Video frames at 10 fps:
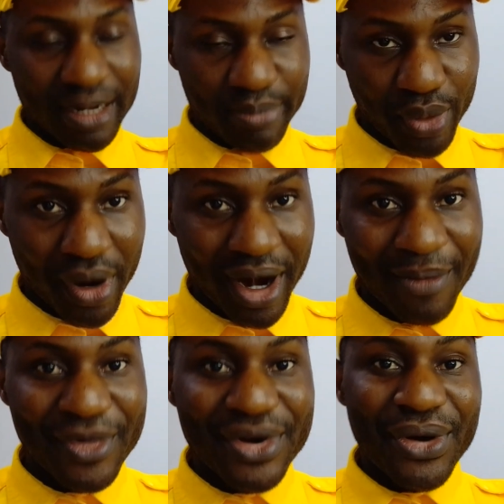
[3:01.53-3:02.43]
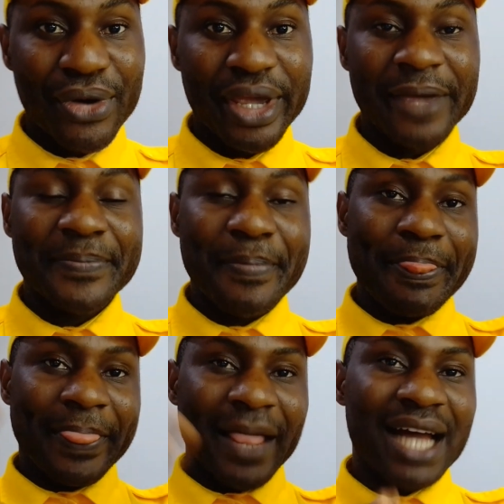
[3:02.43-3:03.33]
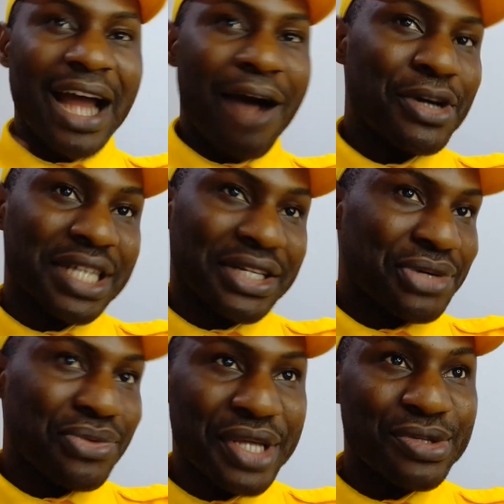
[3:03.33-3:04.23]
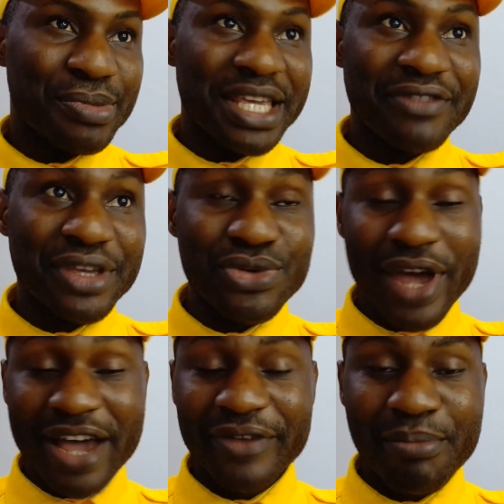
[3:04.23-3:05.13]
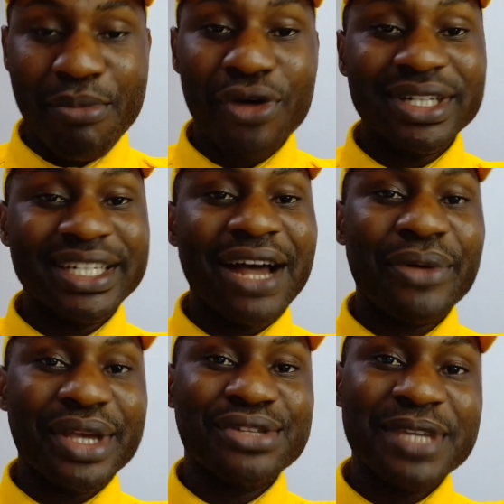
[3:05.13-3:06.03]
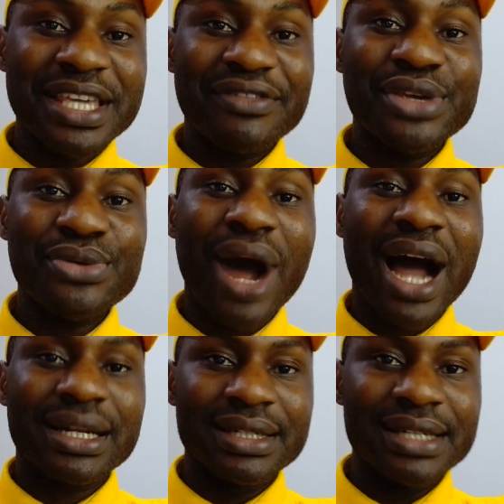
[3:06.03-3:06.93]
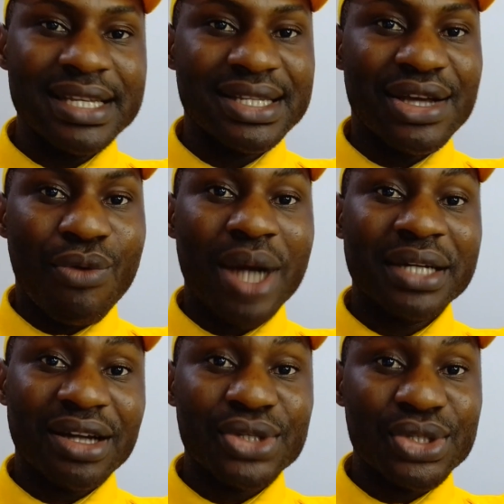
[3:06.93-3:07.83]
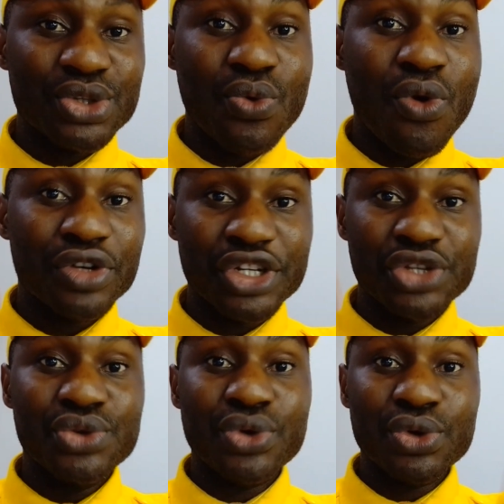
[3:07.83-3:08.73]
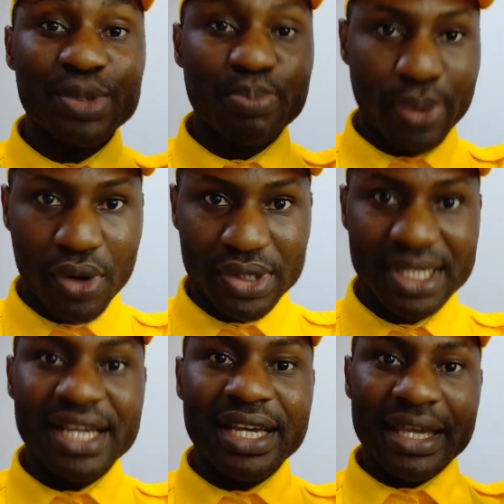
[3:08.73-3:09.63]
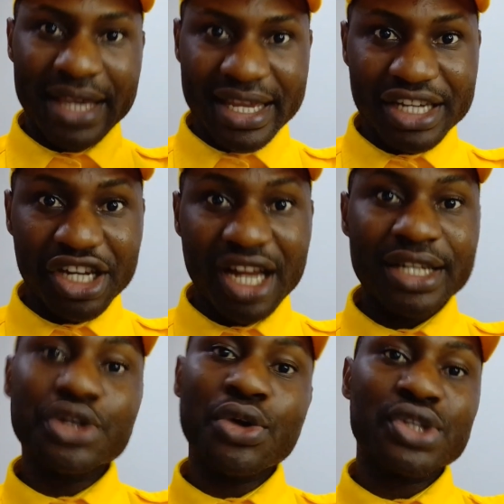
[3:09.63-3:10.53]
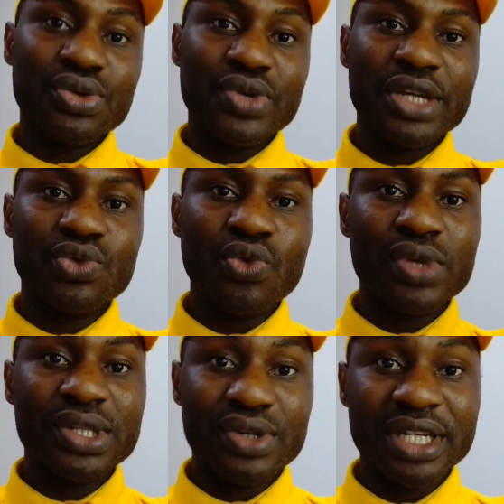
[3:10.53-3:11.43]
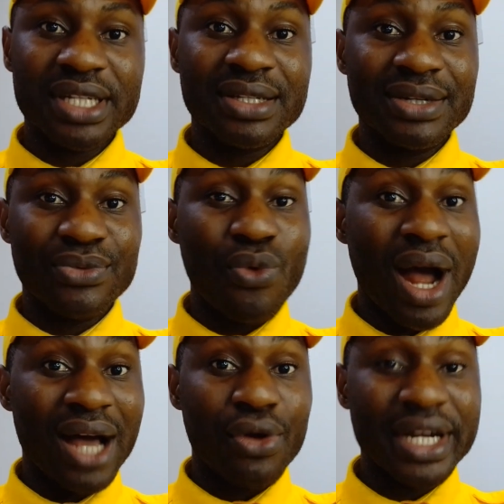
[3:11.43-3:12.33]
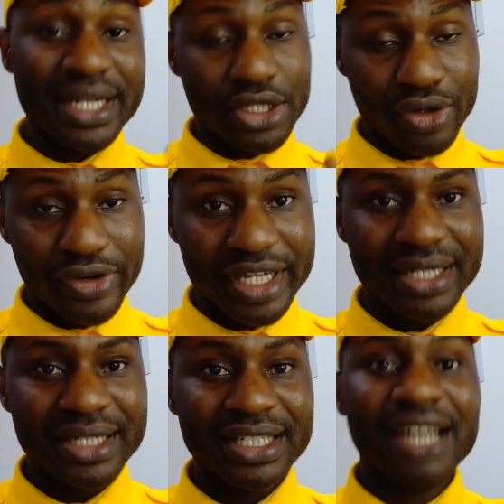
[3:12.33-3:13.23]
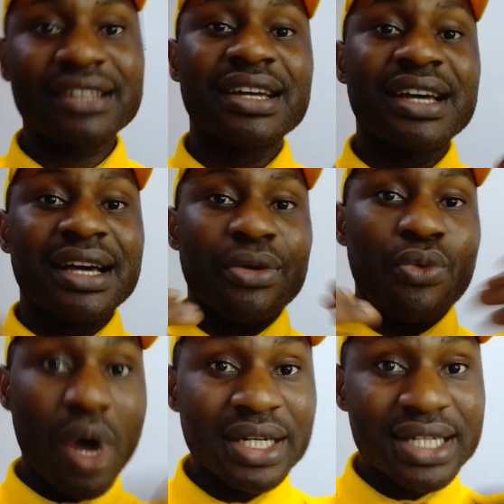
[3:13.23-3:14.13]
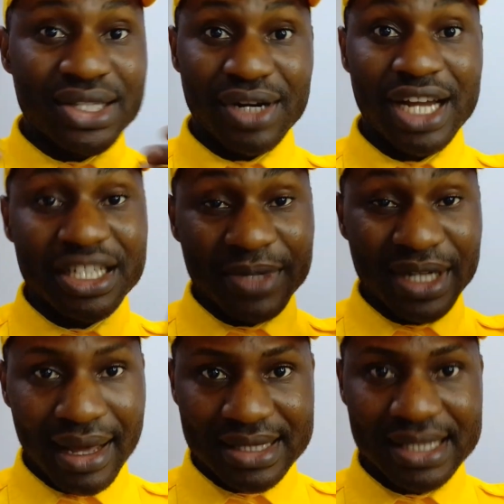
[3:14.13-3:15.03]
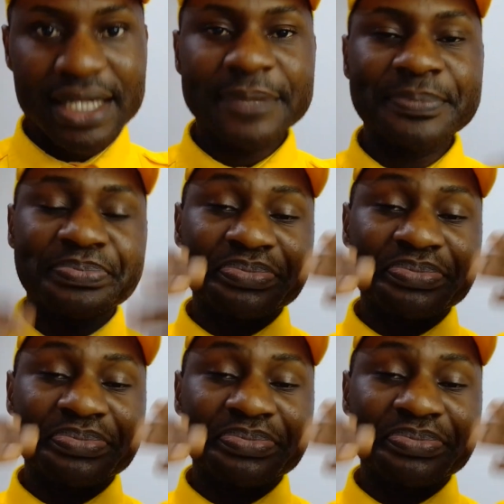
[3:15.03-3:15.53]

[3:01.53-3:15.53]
that program, okay? And how much are they going to be giving you every month? They are going to be giving you at least 1,200 euros plus. Initially, those students who are already studying that won this scholarship last year,